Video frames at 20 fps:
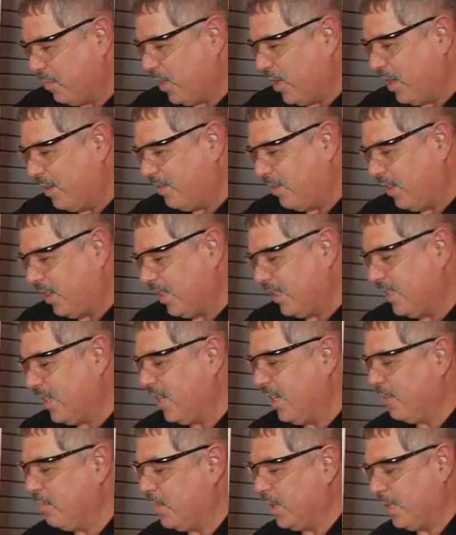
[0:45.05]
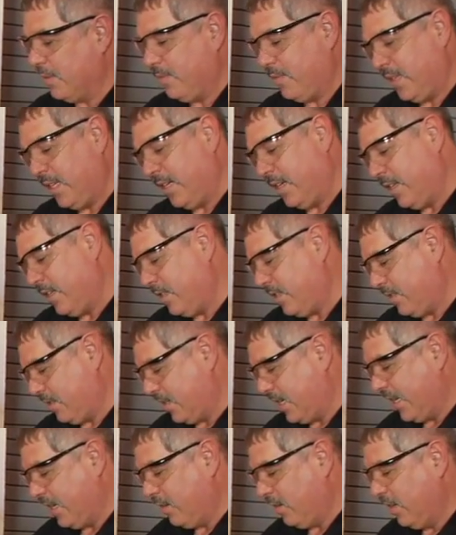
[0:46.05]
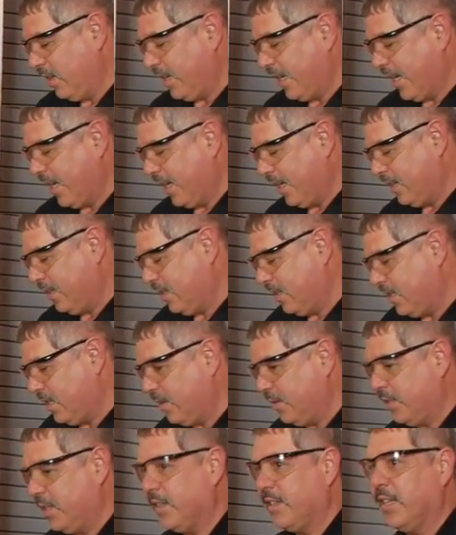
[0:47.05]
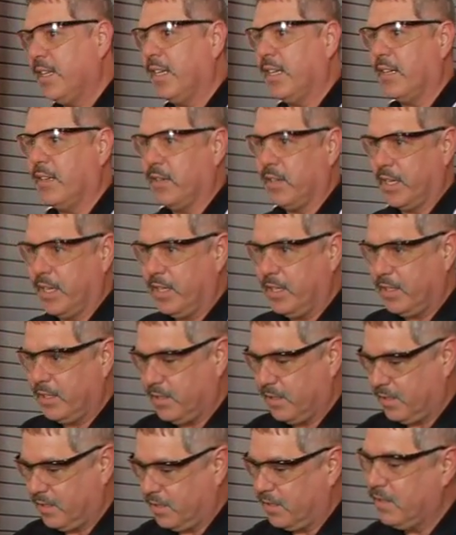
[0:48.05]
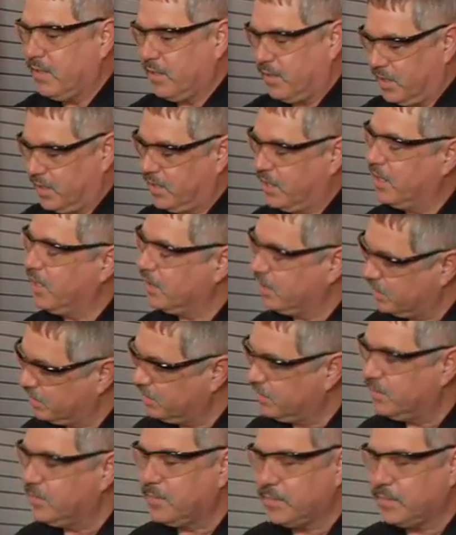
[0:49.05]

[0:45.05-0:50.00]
These materials require you to follow defined precautions and procedures